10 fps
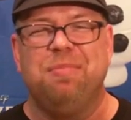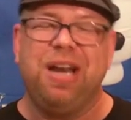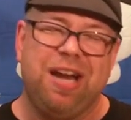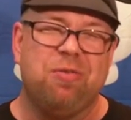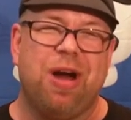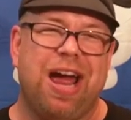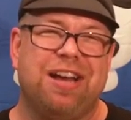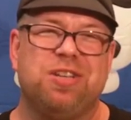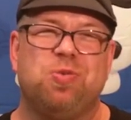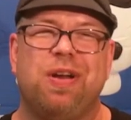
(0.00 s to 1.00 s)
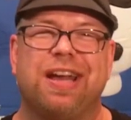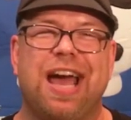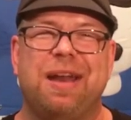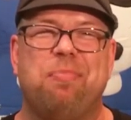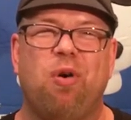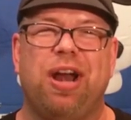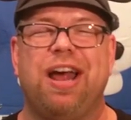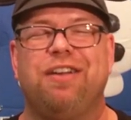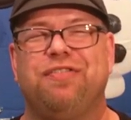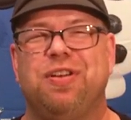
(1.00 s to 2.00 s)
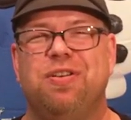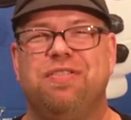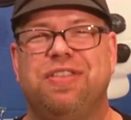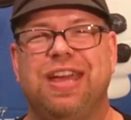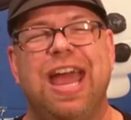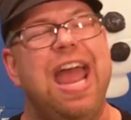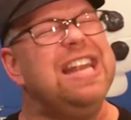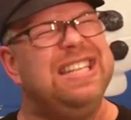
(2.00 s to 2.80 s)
But anyway, I just want to kind of point out a few of the